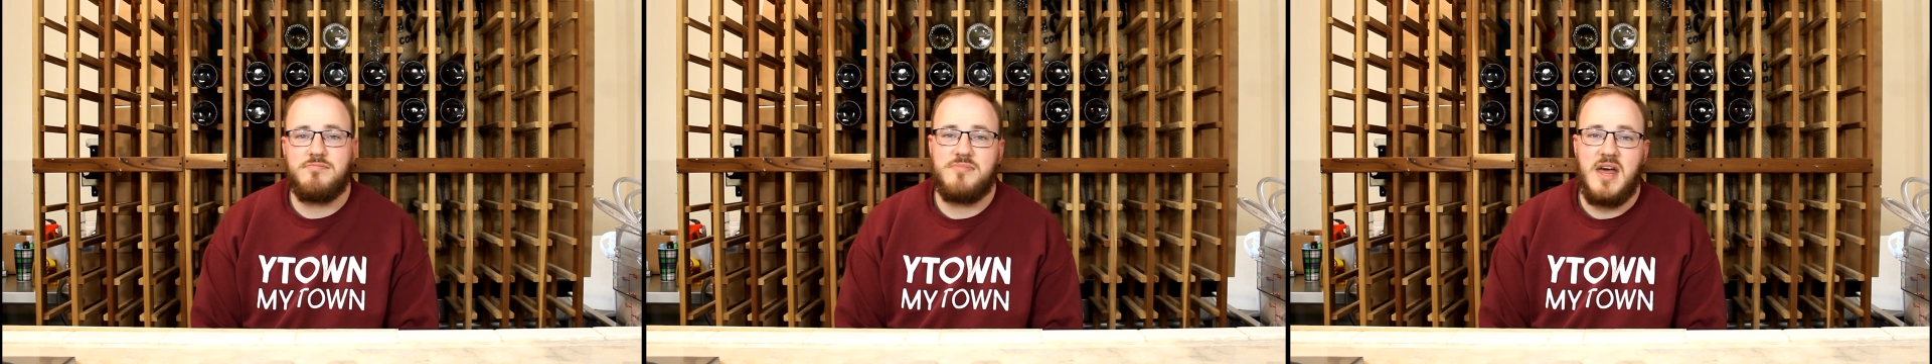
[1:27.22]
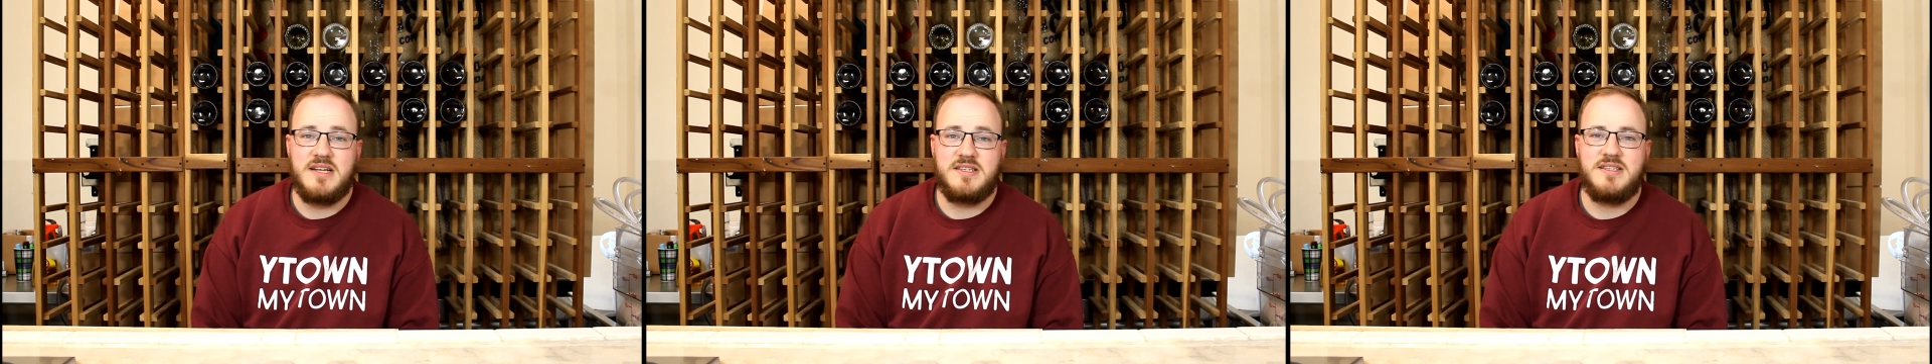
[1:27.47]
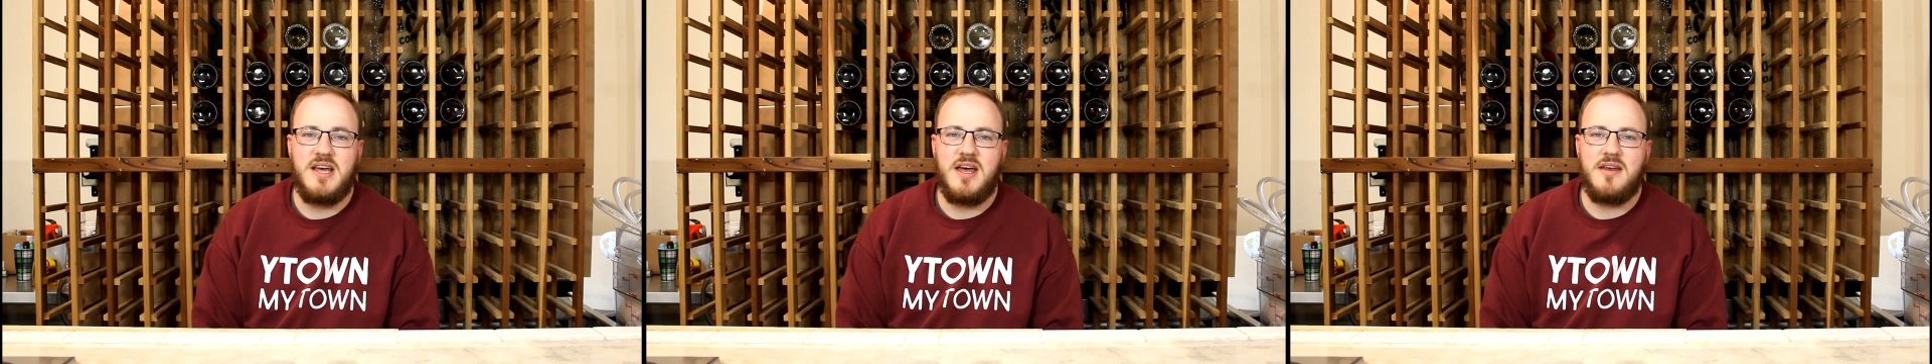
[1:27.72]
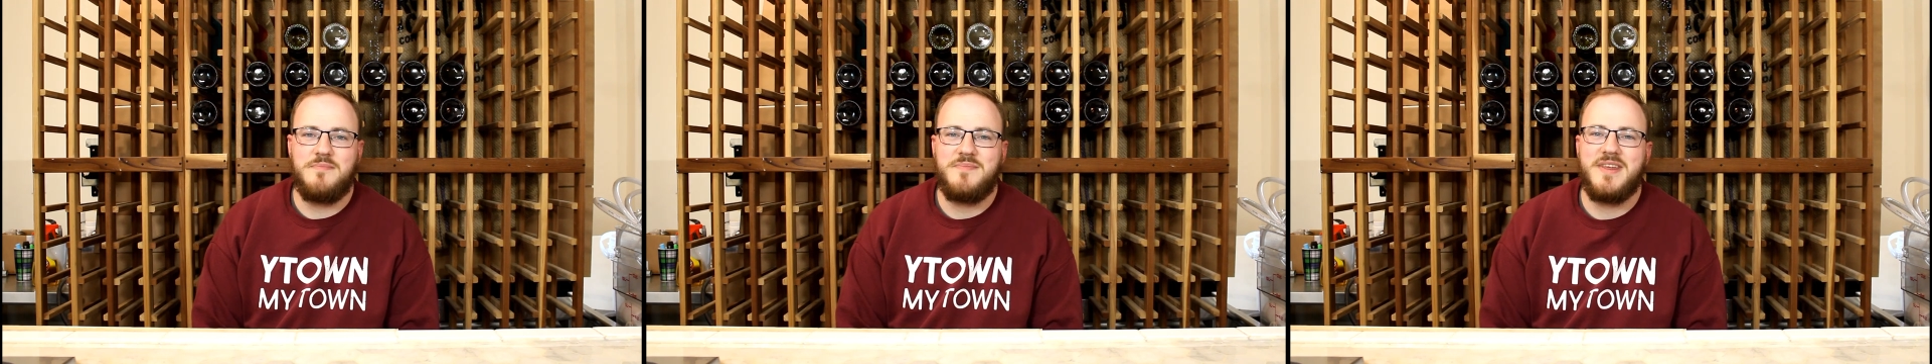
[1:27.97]
That
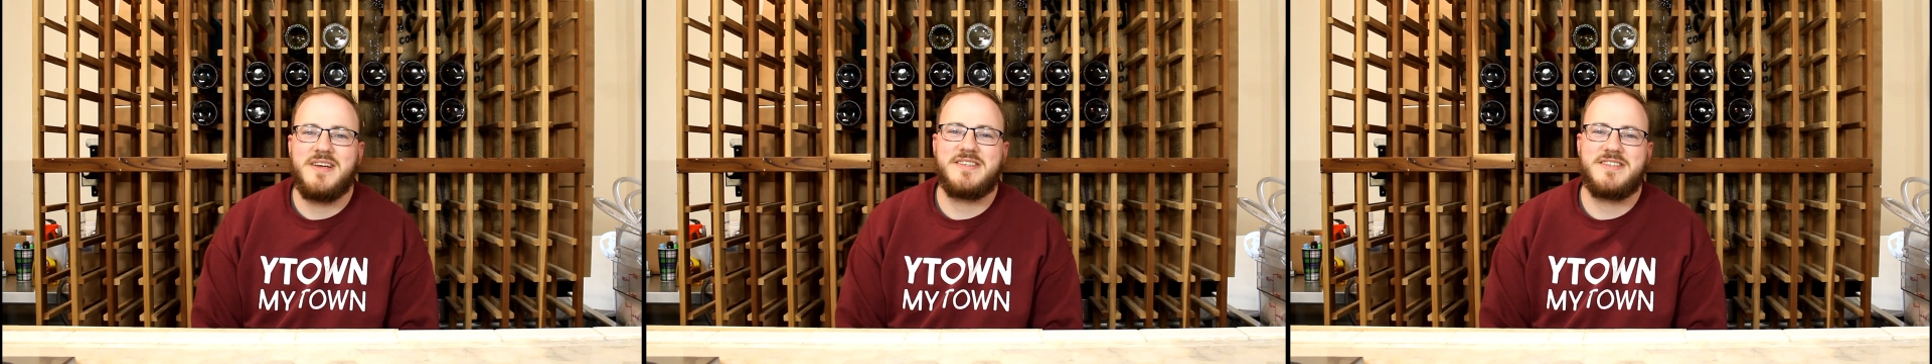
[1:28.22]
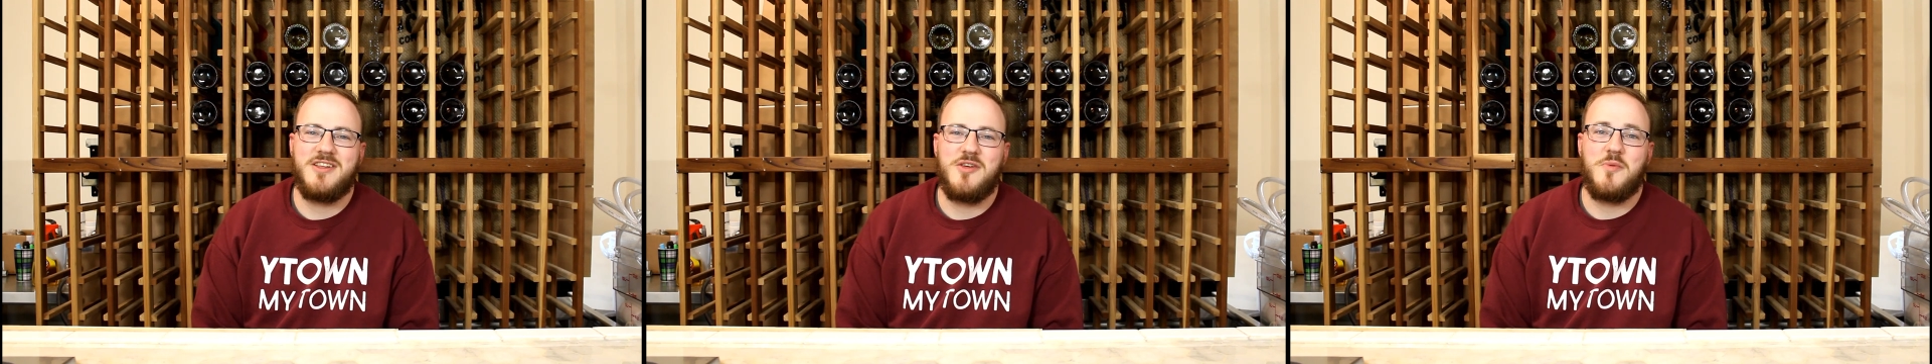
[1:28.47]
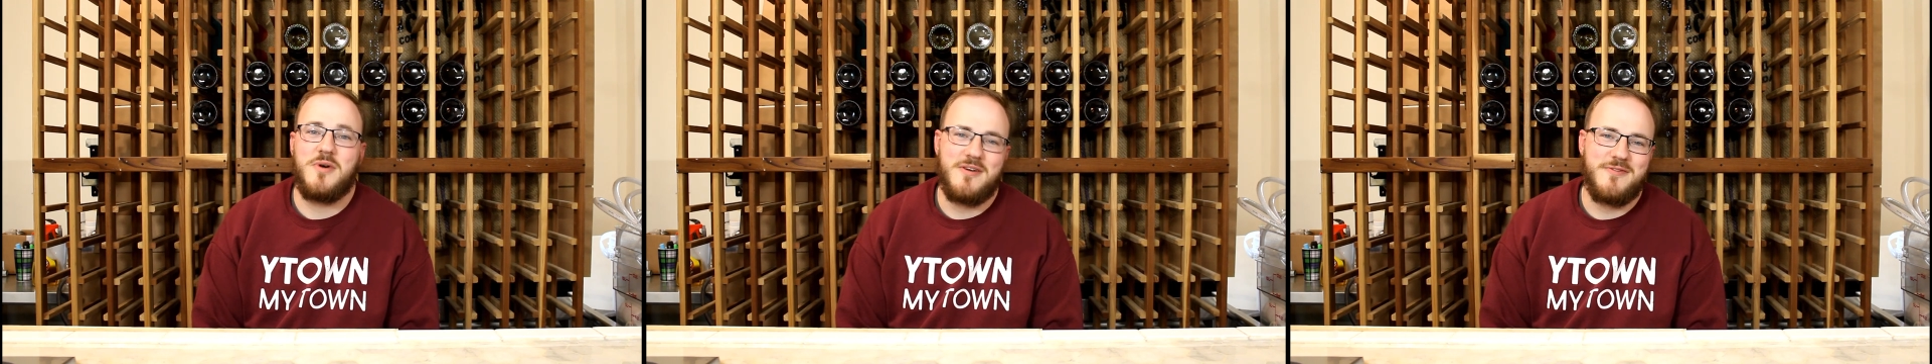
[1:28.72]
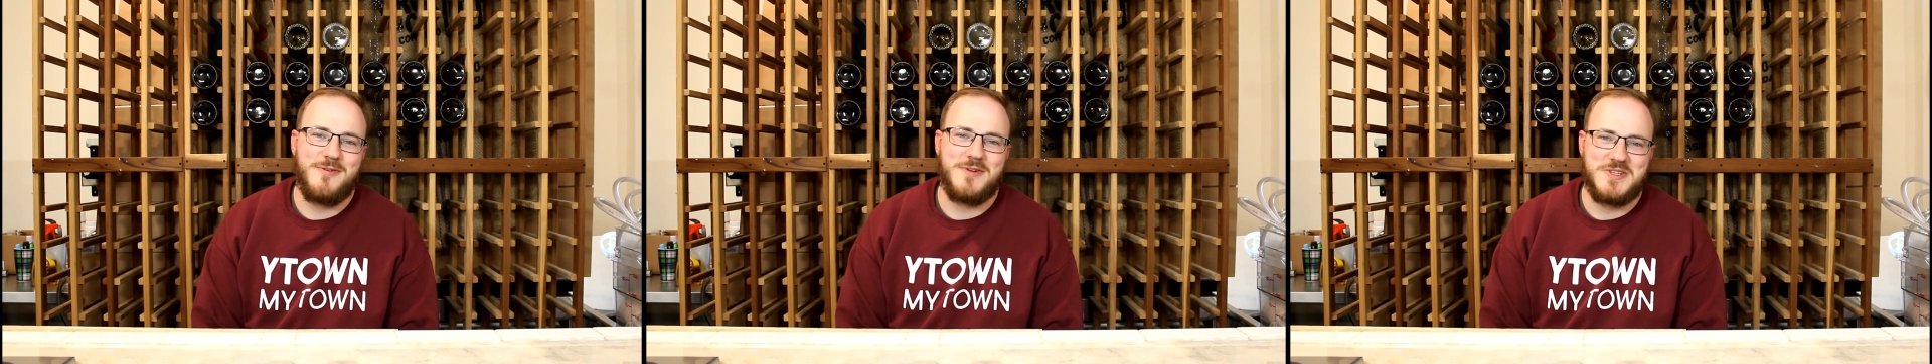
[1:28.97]
said, it's still a
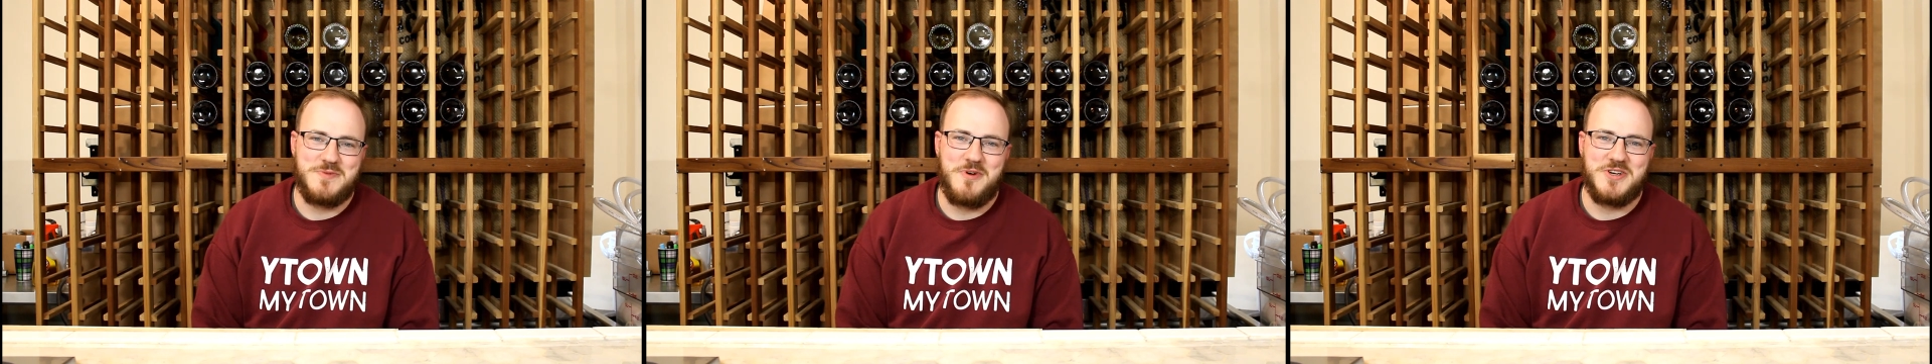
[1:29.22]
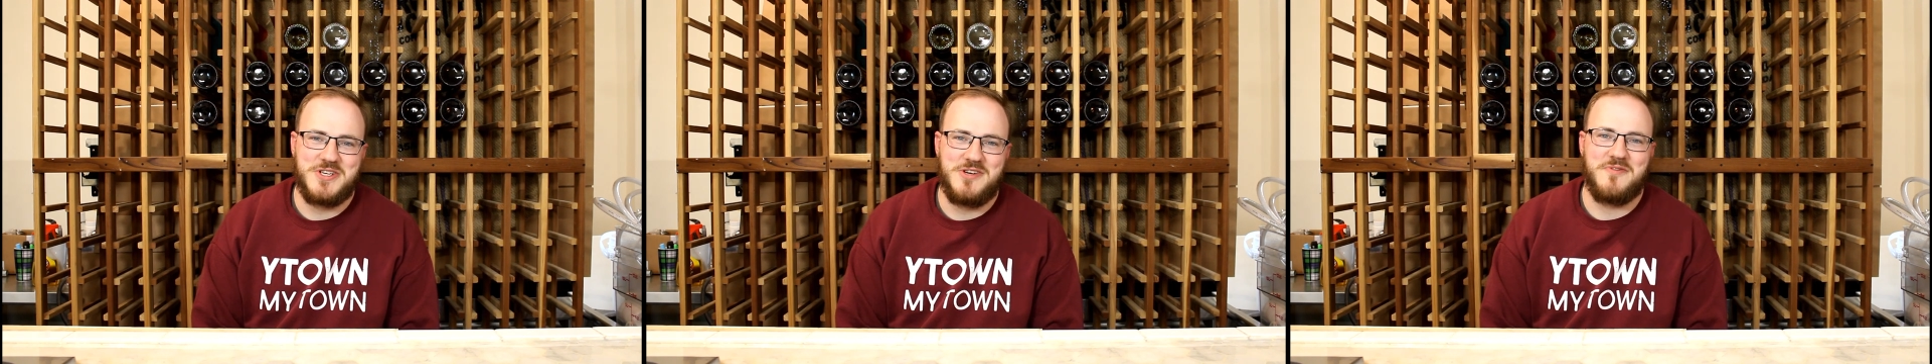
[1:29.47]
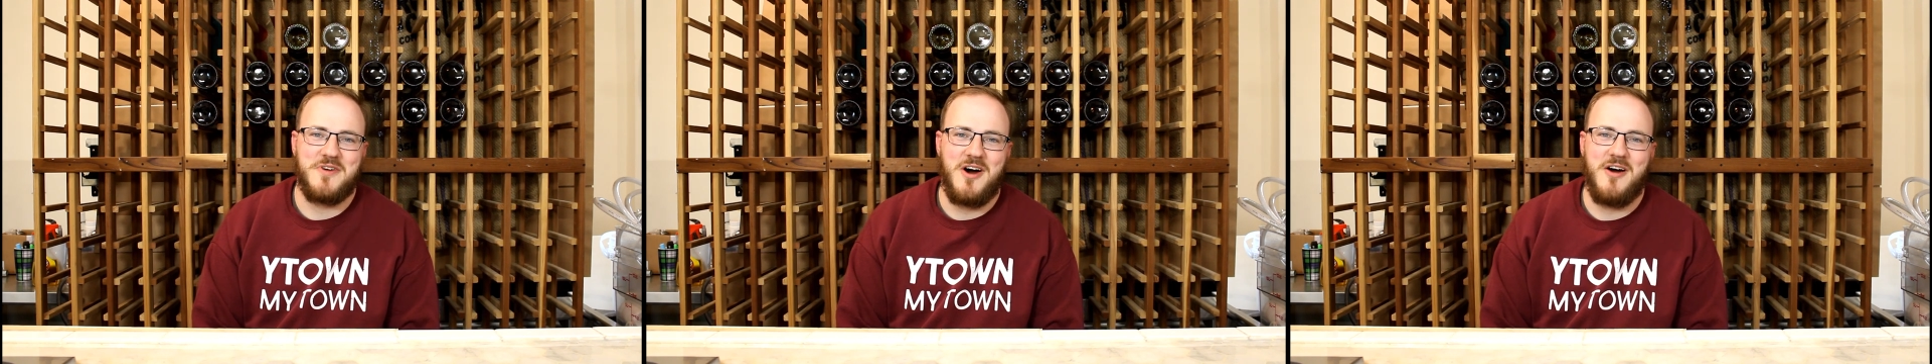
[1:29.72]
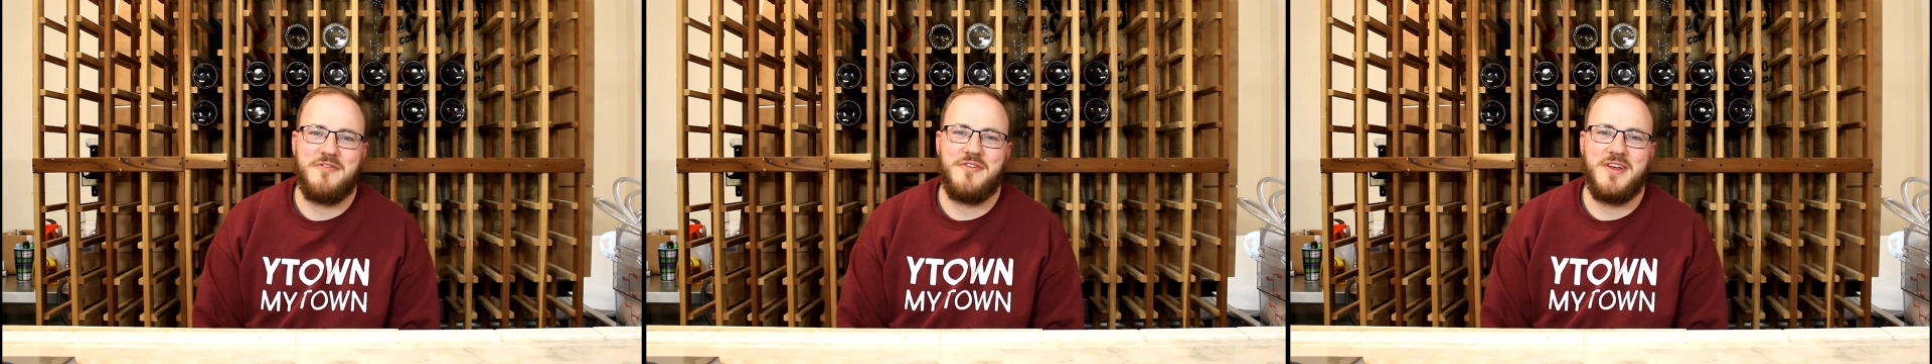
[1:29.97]
wonderful expression of
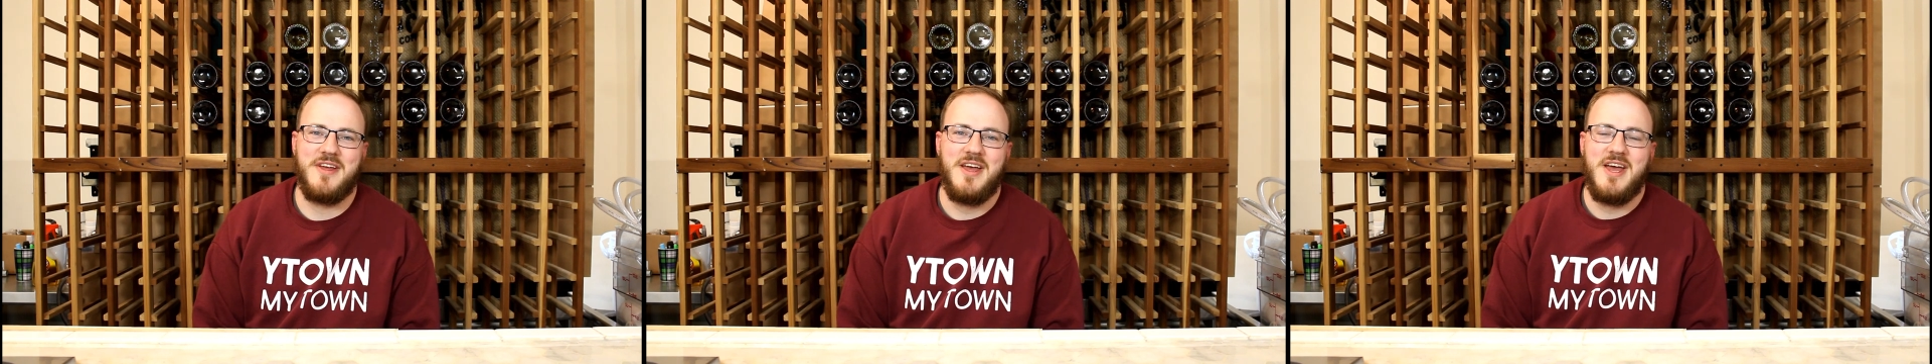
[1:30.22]
coffee